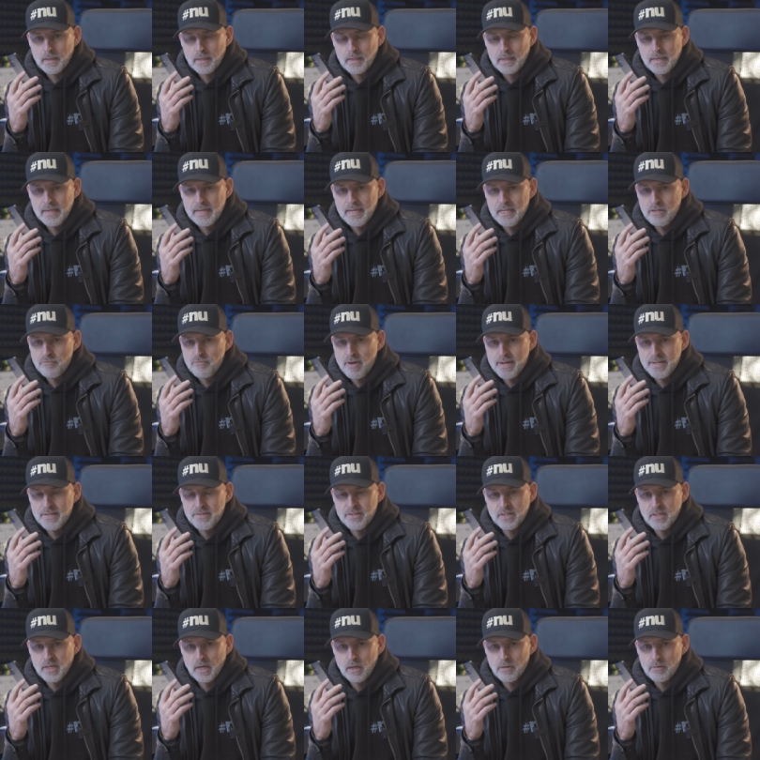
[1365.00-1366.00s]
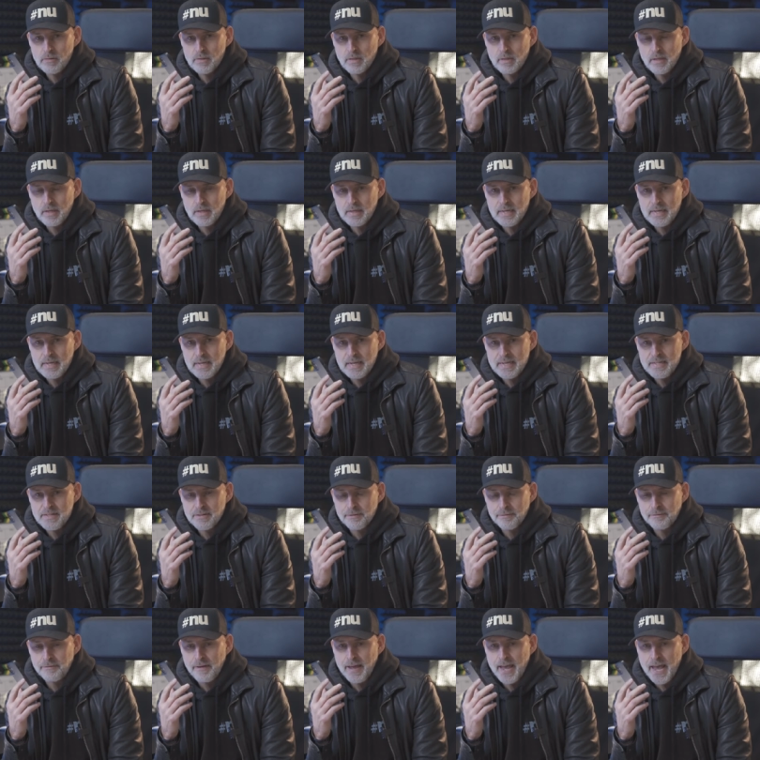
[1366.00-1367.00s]
He's ready to go. He's a
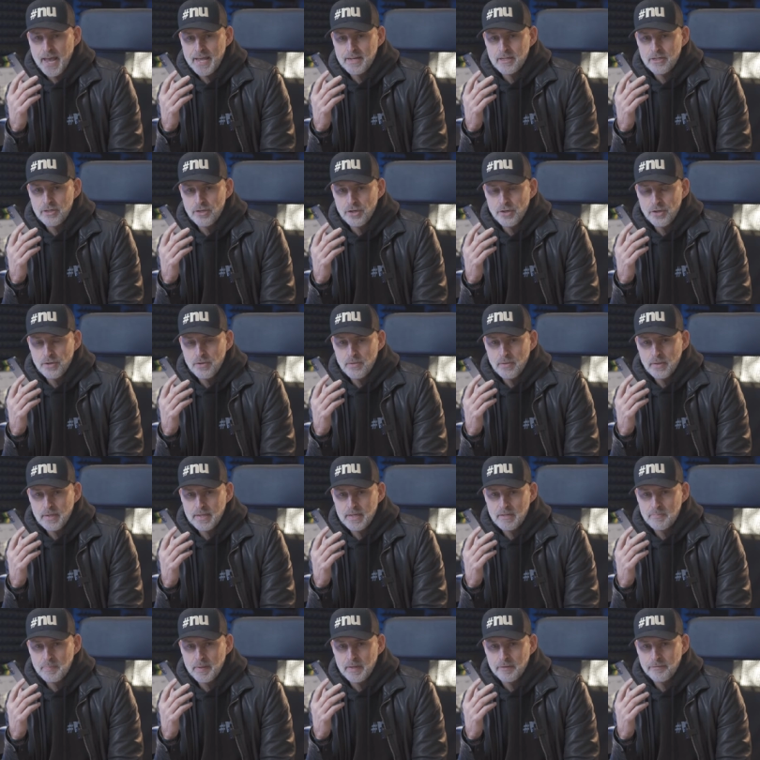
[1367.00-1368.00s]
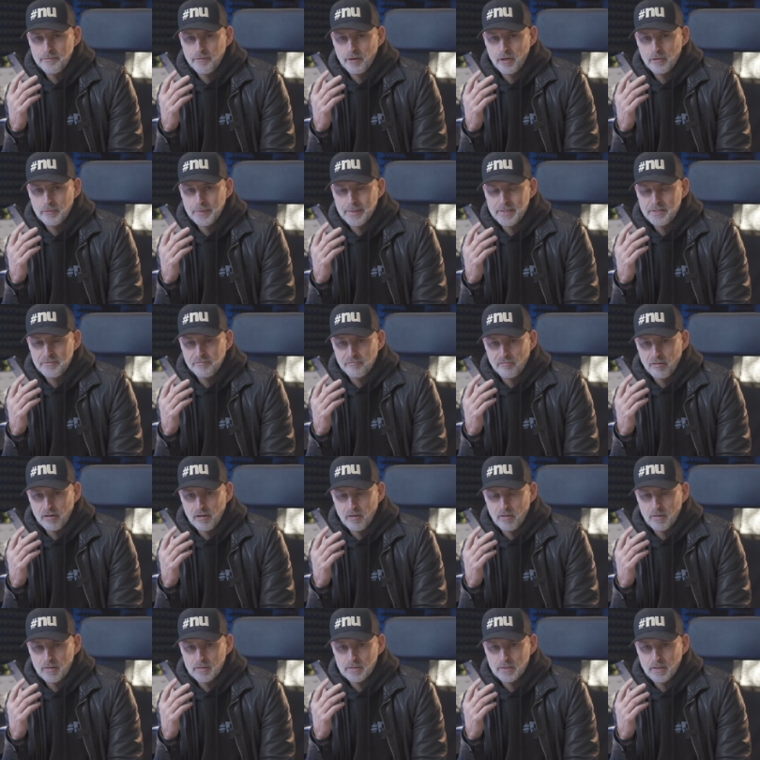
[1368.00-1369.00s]
fan and new. Yeah. He's been following us for a
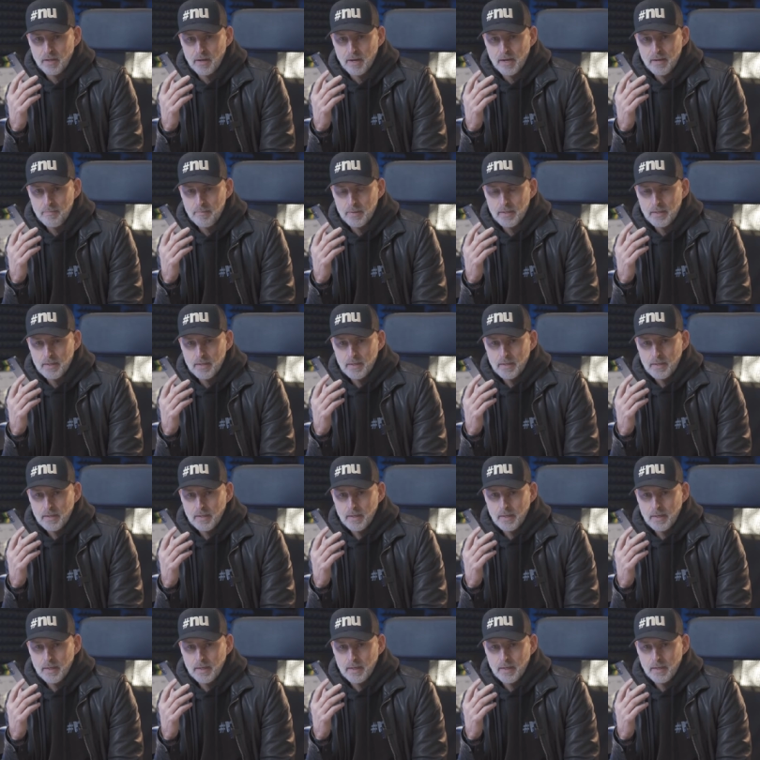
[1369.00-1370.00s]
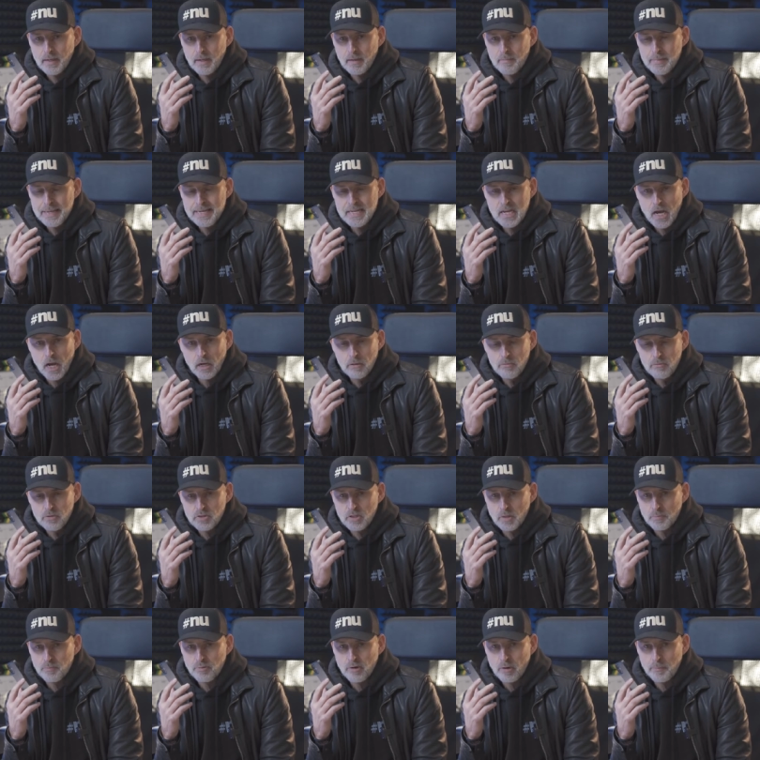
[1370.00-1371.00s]
long time. He owns
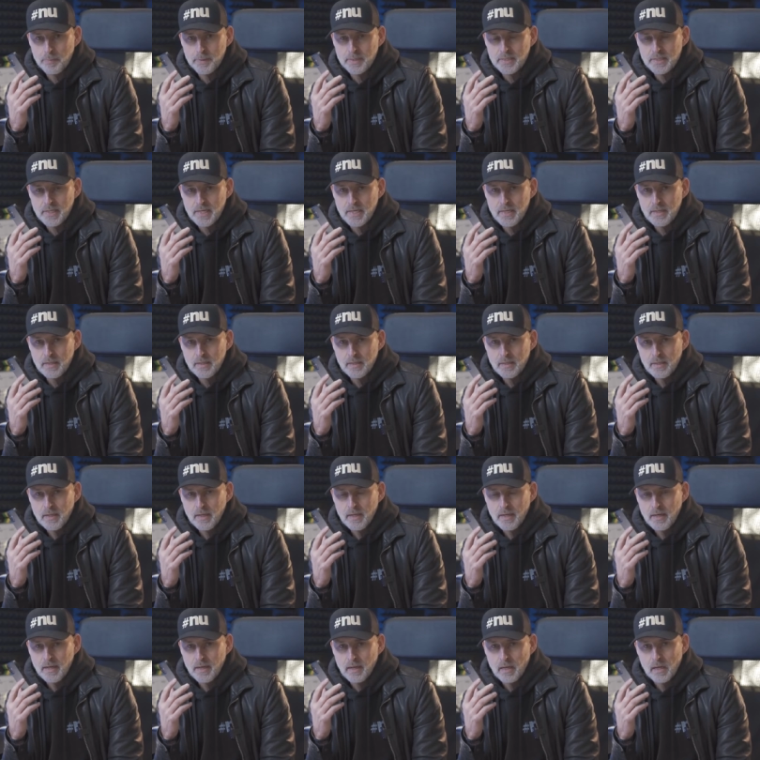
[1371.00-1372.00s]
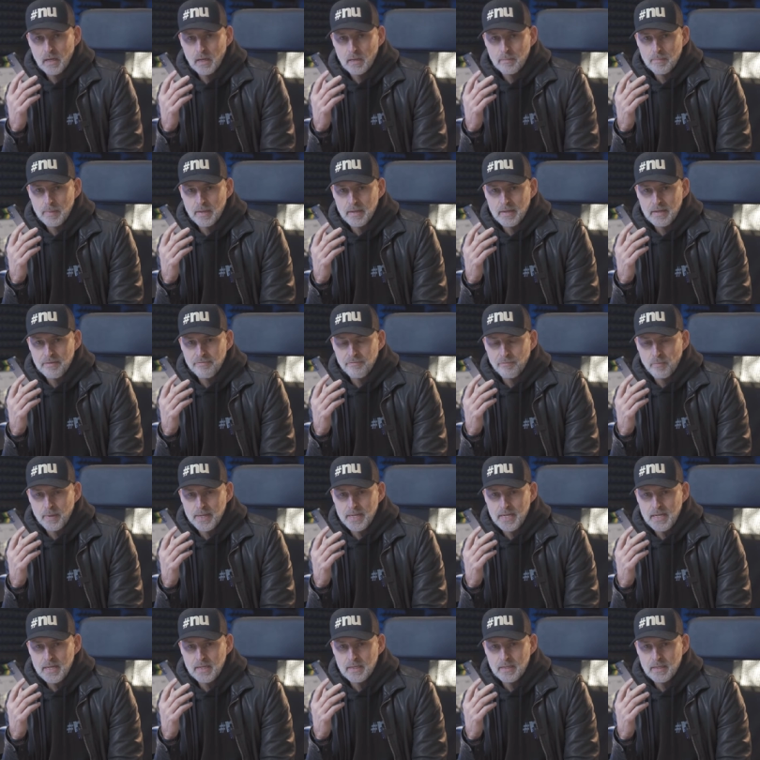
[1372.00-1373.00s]
the property. If
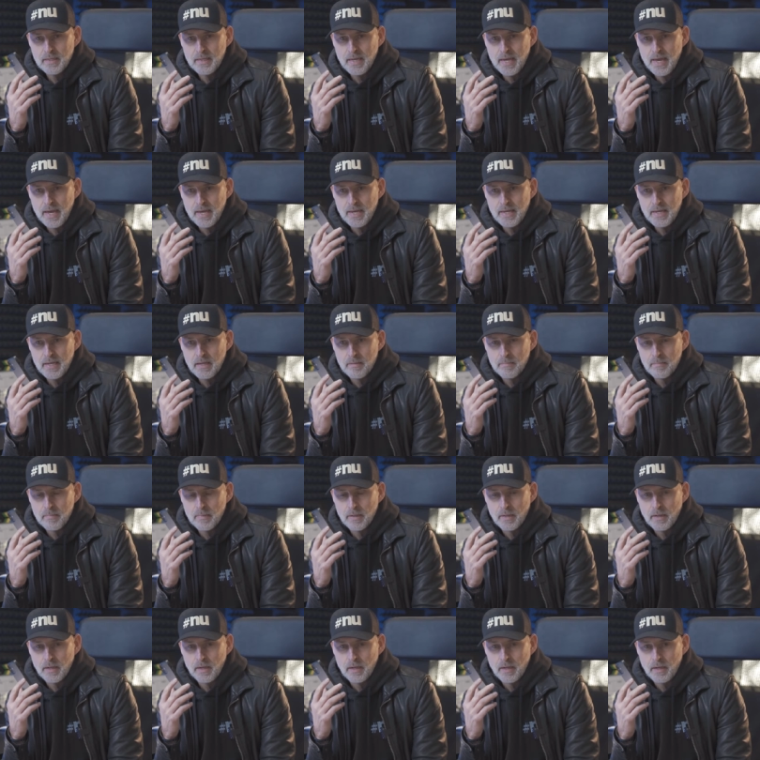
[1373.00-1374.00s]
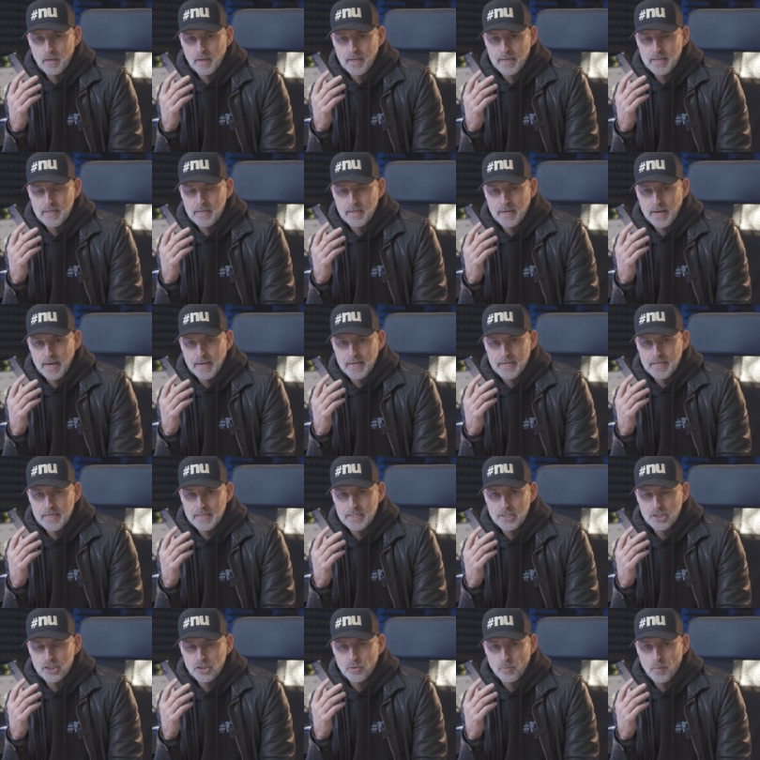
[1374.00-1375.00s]
we can get him
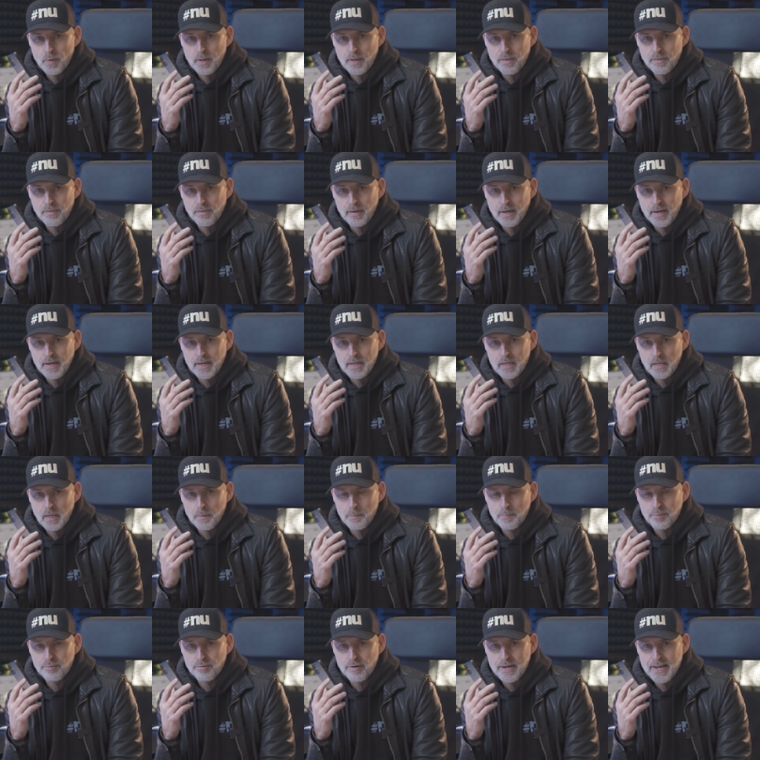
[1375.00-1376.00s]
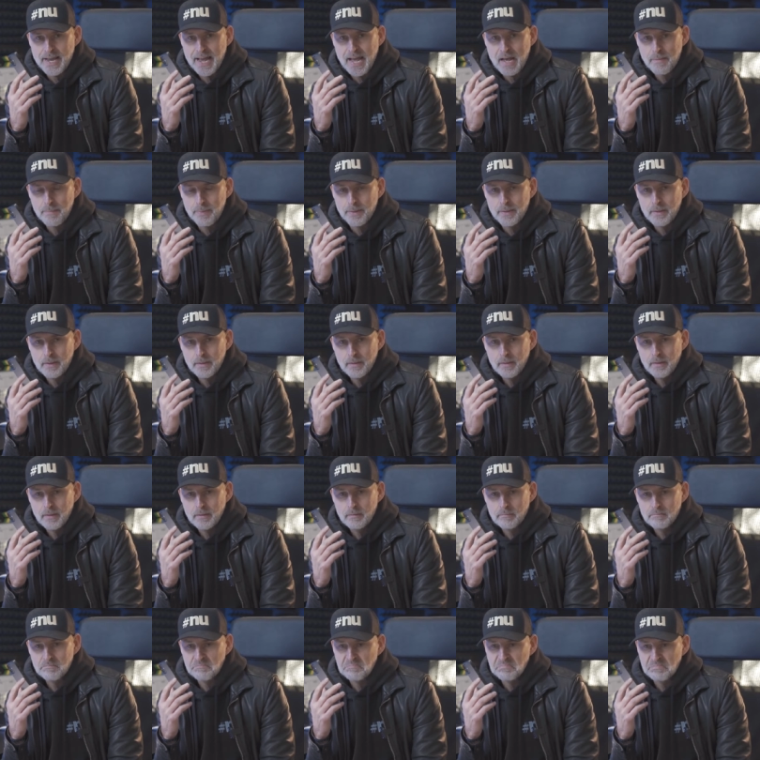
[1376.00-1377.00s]
engaged with a pre-app,
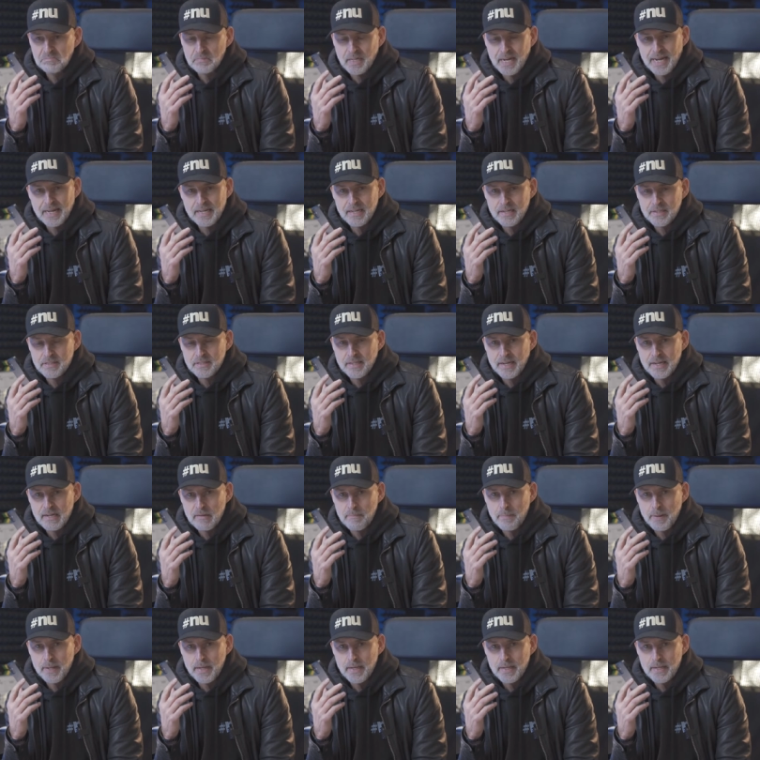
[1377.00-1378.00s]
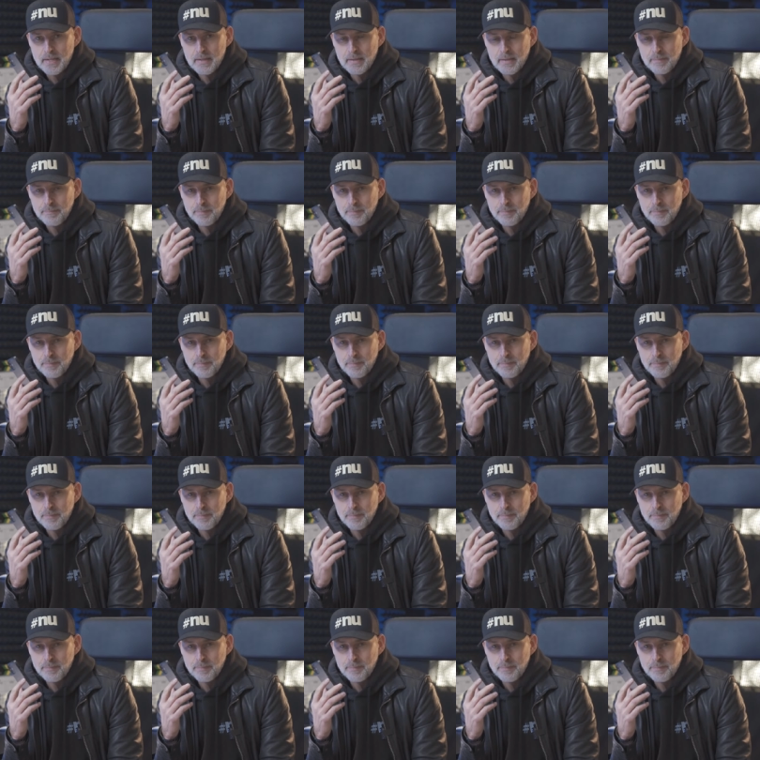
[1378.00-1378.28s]
ASAP,